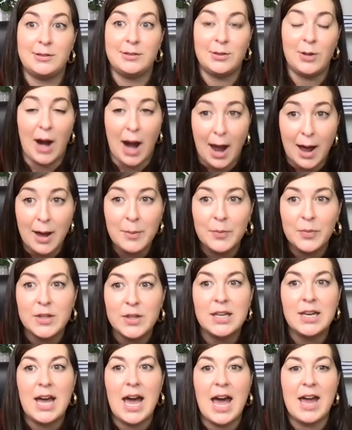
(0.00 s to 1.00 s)
crap
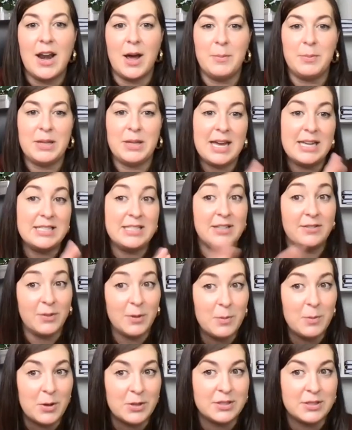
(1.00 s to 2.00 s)
and I play a
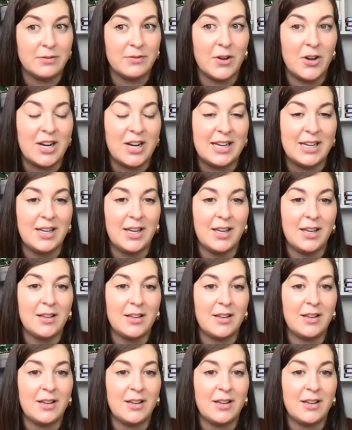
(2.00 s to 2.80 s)
different multiphonic,